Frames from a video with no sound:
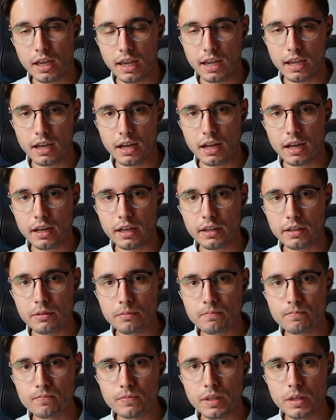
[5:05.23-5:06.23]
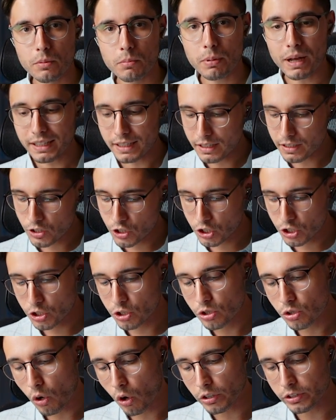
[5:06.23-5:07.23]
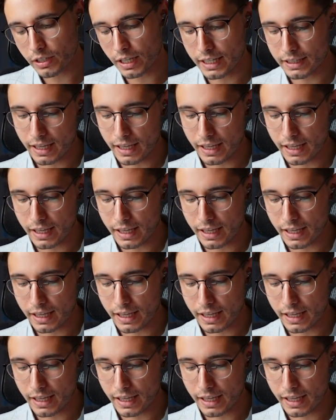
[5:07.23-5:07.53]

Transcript: AI, but it is not an